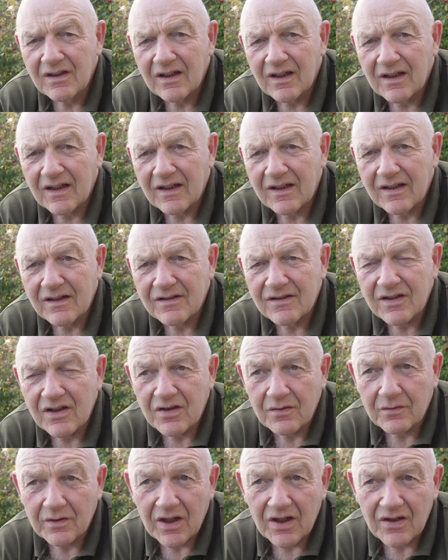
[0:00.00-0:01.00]
uh,
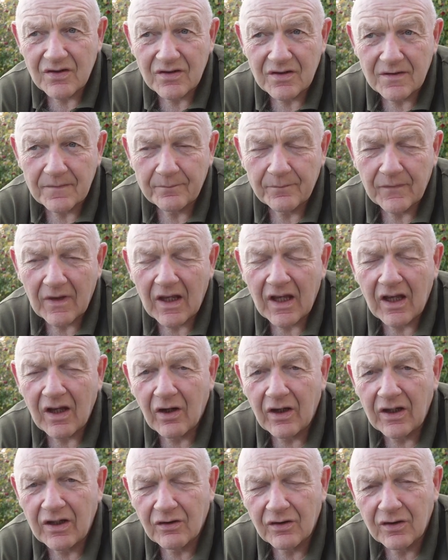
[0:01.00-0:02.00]
situation.
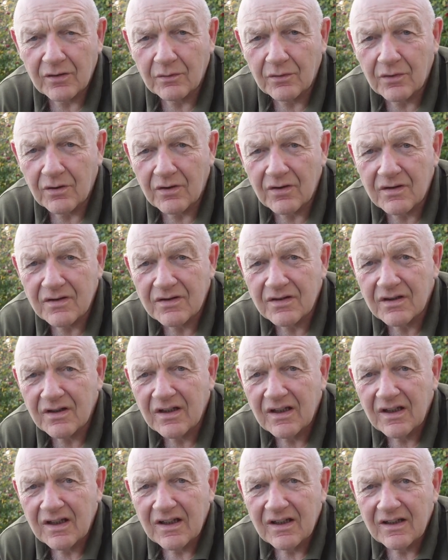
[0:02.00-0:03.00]
In other words,
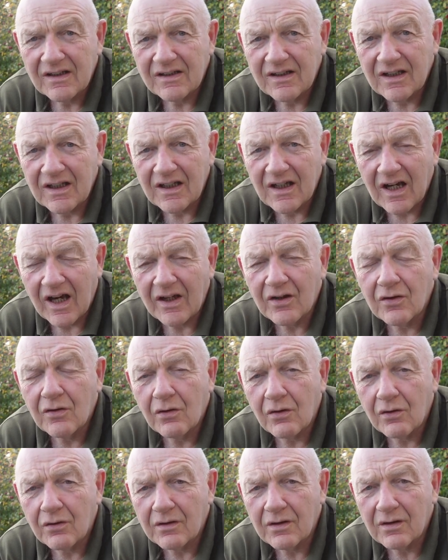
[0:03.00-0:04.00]
the High
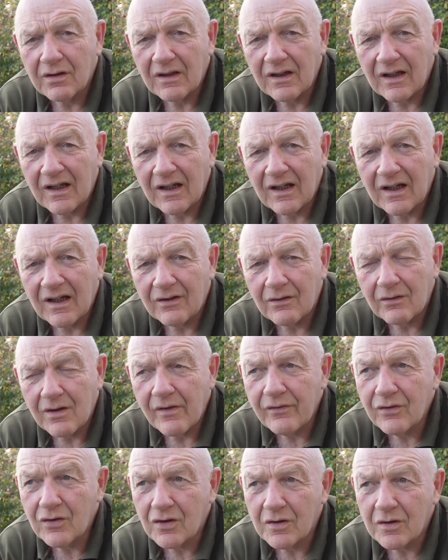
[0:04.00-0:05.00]
Court uh, and the Revenue